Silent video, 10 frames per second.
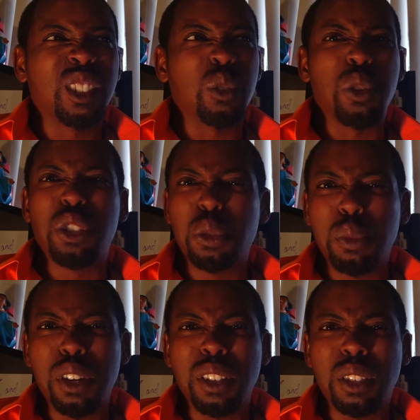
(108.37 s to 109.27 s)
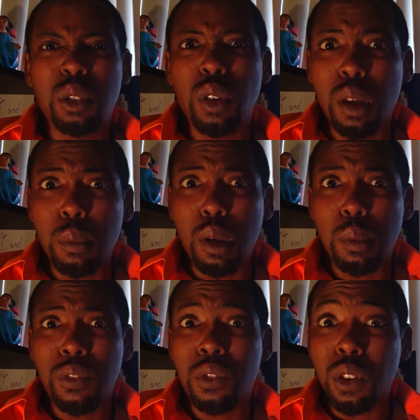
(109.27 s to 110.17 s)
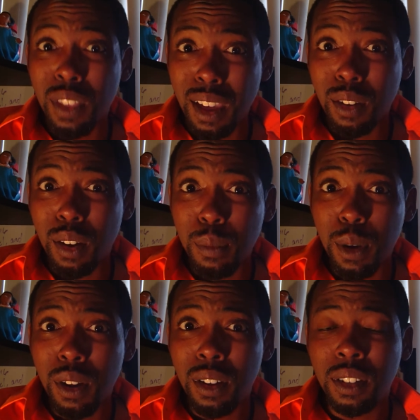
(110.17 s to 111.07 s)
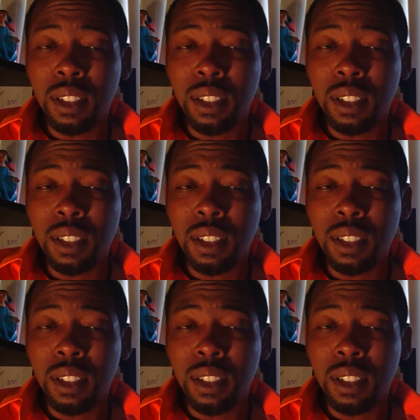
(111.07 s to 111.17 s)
Weren't you married to Grandma before that, Grandma?"